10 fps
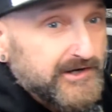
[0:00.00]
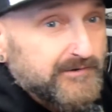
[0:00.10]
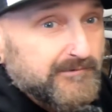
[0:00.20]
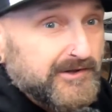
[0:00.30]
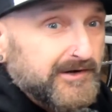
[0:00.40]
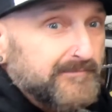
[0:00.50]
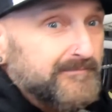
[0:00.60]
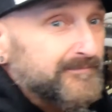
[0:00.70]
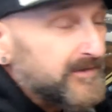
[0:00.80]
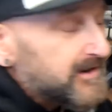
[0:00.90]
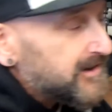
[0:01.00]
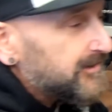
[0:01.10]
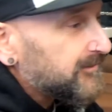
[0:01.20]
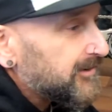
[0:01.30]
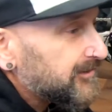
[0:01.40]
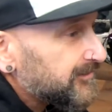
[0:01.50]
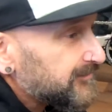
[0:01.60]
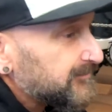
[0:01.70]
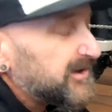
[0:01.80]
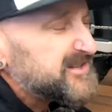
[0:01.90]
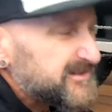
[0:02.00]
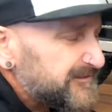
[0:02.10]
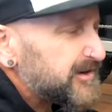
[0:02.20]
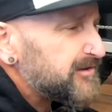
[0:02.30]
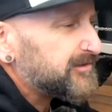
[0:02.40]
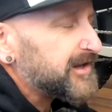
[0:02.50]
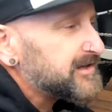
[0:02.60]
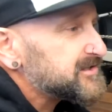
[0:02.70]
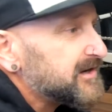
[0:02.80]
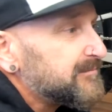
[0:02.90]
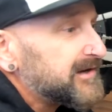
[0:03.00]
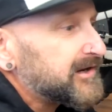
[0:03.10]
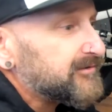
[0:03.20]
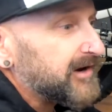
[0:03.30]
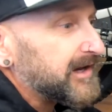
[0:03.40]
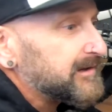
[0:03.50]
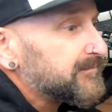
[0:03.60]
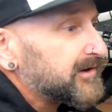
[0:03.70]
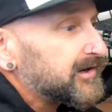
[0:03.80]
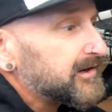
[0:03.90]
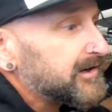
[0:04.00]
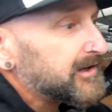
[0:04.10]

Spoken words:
up with them, there's a few things that have been great, but